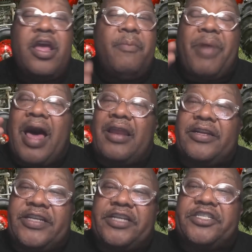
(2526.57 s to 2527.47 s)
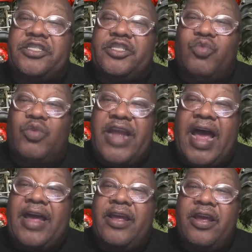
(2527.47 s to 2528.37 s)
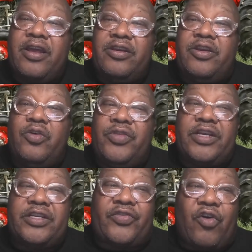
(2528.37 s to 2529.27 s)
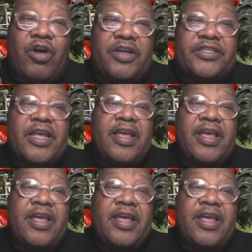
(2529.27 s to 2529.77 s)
Politicians will not do this for us.